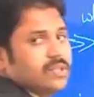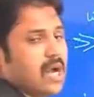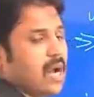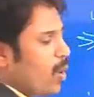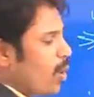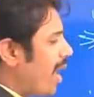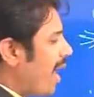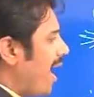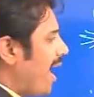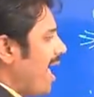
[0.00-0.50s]

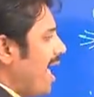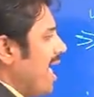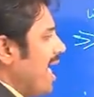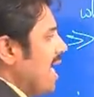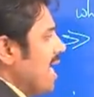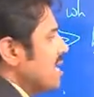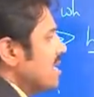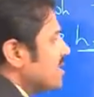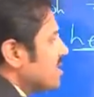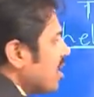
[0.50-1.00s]
Okay.
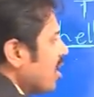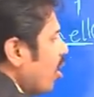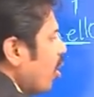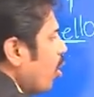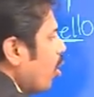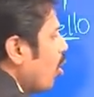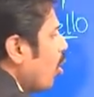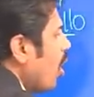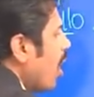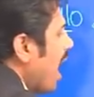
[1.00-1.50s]

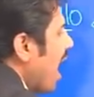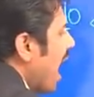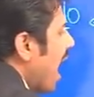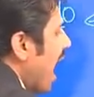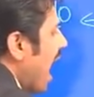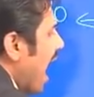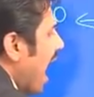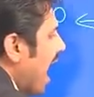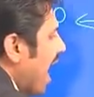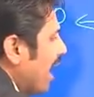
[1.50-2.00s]
So
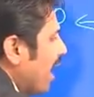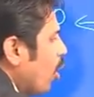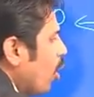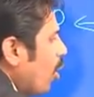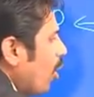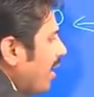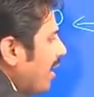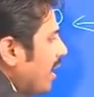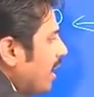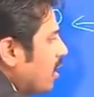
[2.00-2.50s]

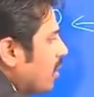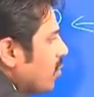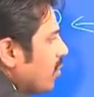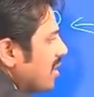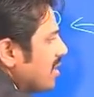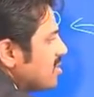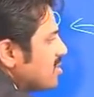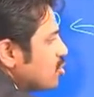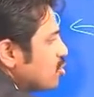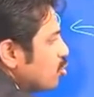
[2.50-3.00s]
hello
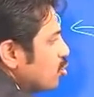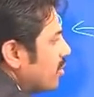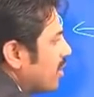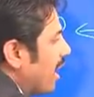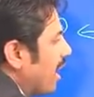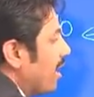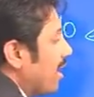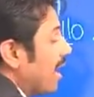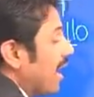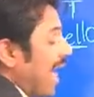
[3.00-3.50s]
equals to
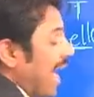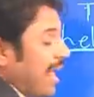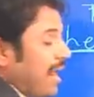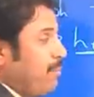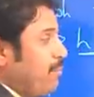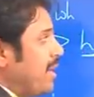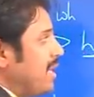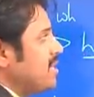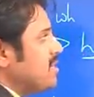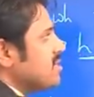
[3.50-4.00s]
done.
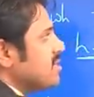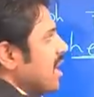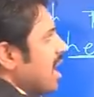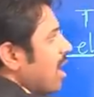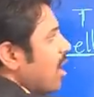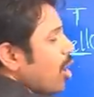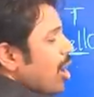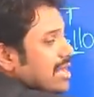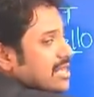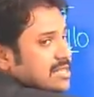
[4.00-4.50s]
Line means
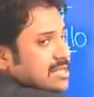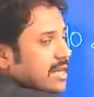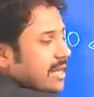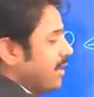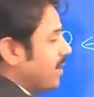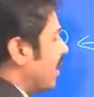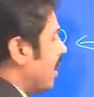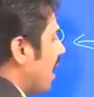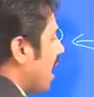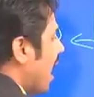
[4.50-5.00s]
hello. I
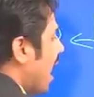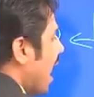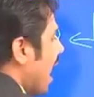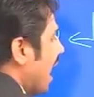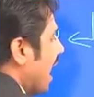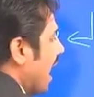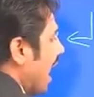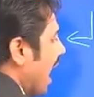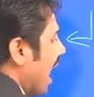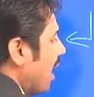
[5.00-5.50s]
said
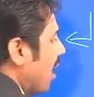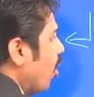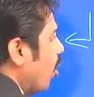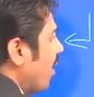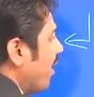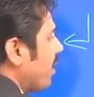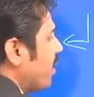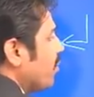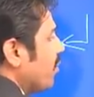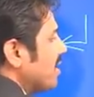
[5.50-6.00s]

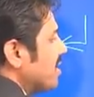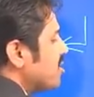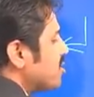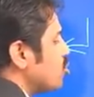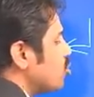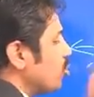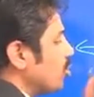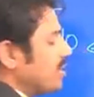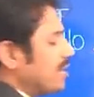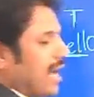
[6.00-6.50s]
hello equals
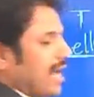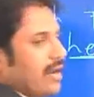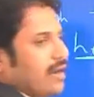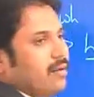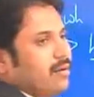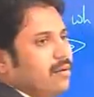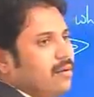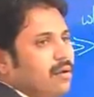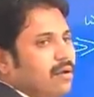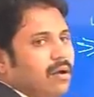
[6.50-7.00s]
to
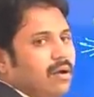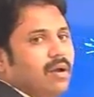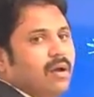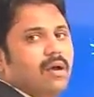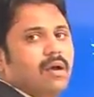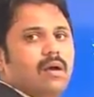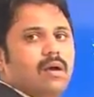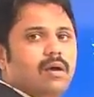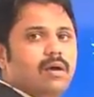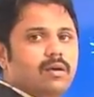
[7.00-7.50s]
done.
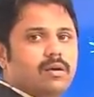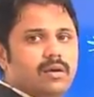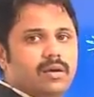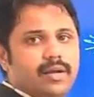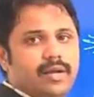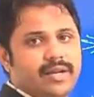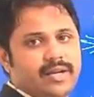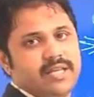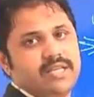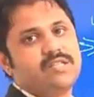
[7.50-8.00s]

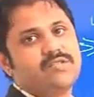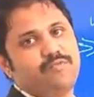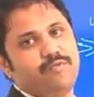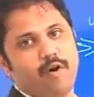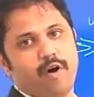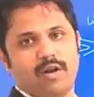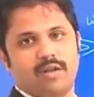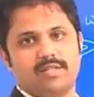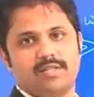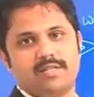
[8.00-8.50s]
It is
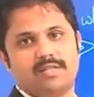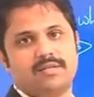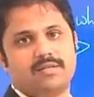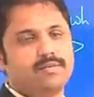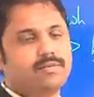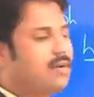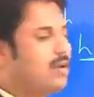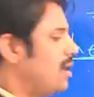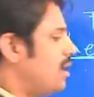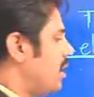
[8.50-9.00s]

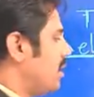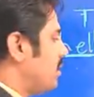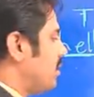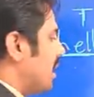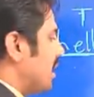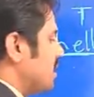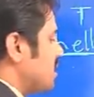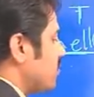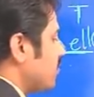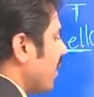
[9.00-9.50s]
false.
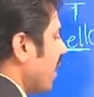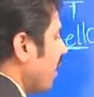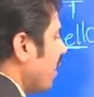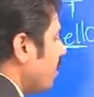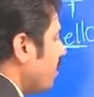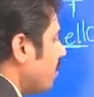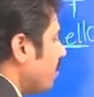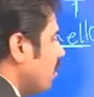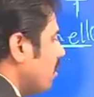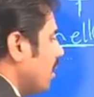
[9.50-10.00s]
That's
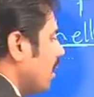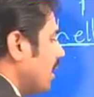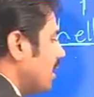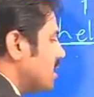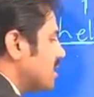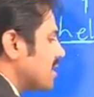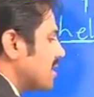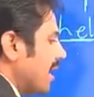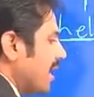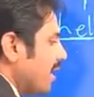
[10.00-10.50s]
why
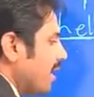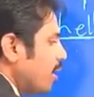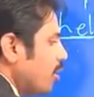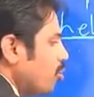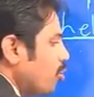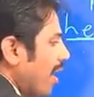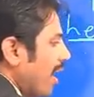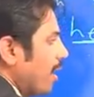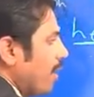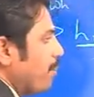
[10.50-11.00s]
it's
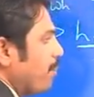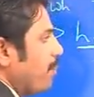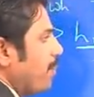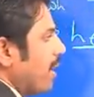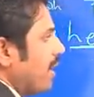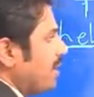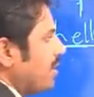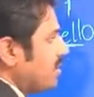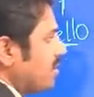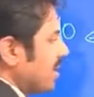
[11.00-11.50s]
continue and
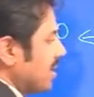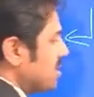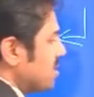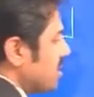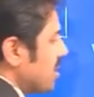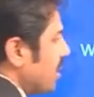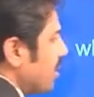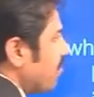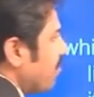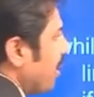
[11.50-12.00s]
print the
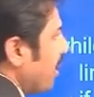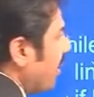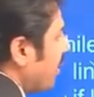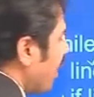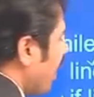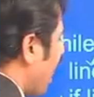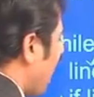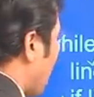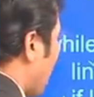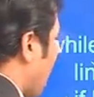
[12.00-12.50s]

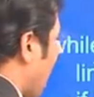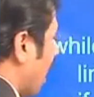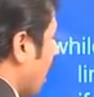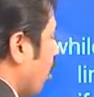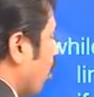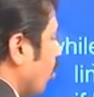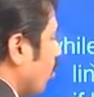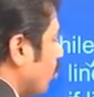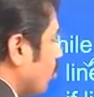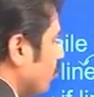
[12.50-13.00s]
statement
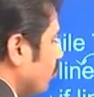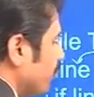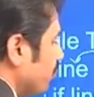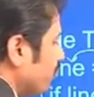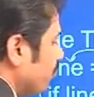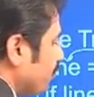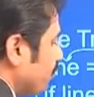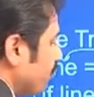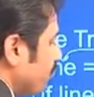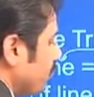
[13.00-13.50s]
hello.
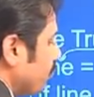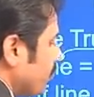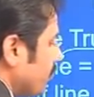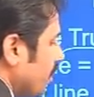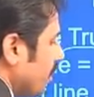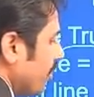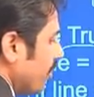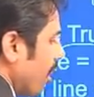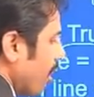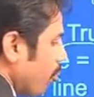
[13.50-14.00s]

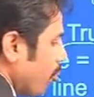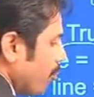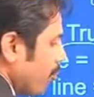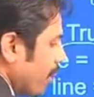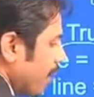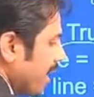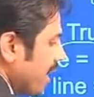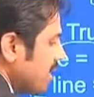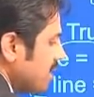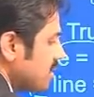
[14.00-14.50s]
Your
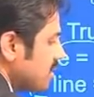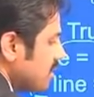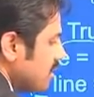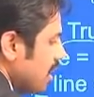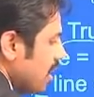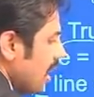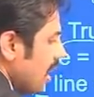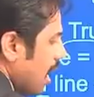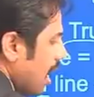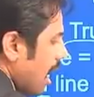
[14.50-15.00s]
output is
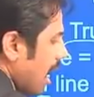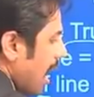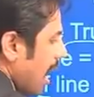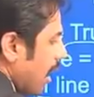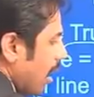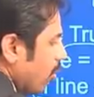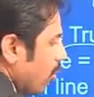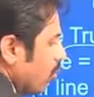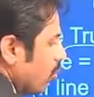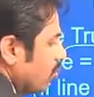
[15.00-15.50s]

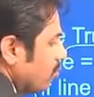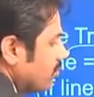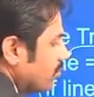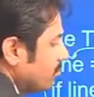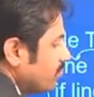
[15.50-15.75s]
hello.